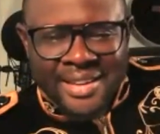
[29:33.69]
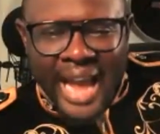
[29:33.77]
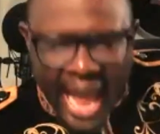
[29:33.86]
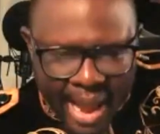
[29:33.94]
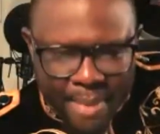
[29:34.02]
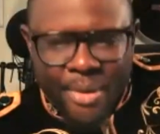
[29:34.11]

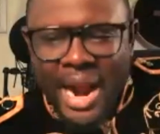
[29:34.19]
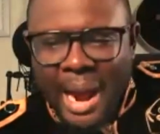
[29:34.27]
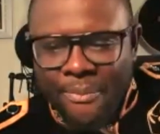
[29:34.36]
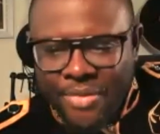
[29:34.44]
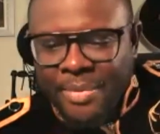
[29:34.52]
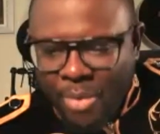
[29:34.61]

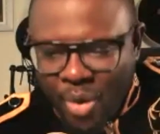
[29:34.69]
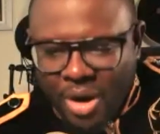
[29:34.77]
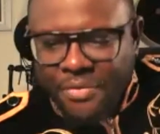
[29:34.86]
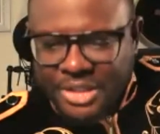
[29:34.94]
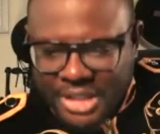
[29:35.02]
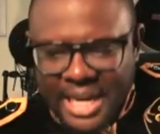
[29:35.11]
Abraham, from the book
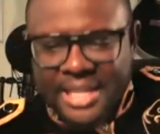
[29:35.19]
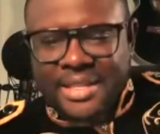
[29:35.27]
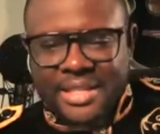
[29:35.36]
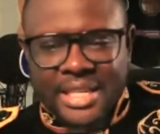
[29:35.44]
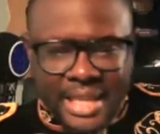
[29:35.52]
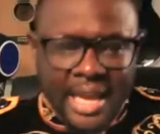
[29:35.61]
of Genesis,
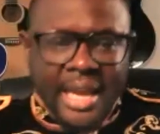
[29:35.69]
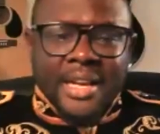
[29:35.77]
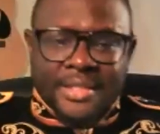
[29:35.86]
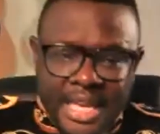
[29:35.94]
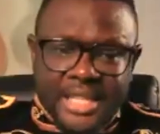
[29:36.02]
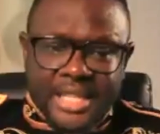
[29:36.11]
he said,
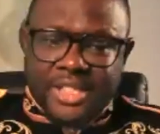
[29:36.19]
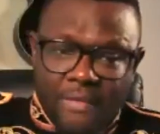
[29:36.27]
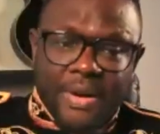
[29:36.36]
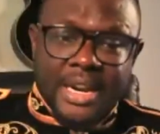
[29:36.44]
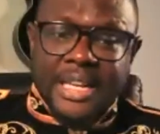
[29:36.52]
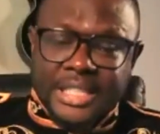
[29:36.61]
this
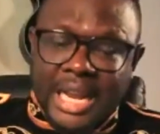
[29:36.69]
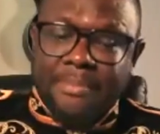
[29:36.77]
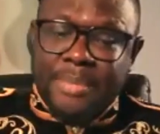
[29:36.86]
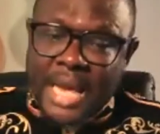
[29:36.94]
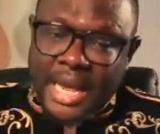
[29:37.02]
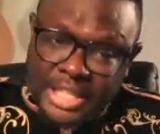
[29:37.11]
covenant shall
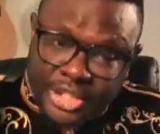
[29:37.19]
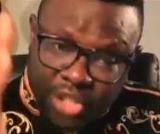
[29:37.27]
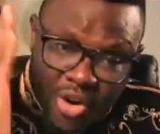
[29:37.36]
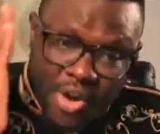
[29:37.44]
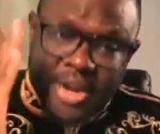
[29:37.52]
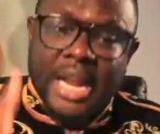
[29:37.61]
be an
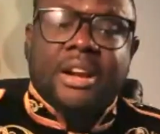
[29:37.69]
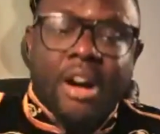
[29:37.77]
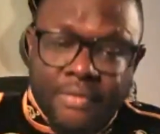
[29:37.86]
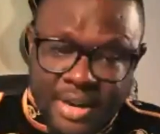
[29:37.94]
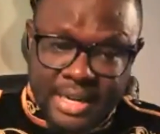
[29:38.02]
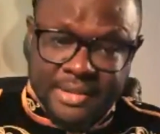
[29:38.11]
eternal
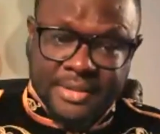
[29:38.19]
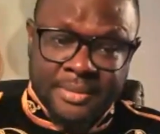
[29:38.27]
covenant.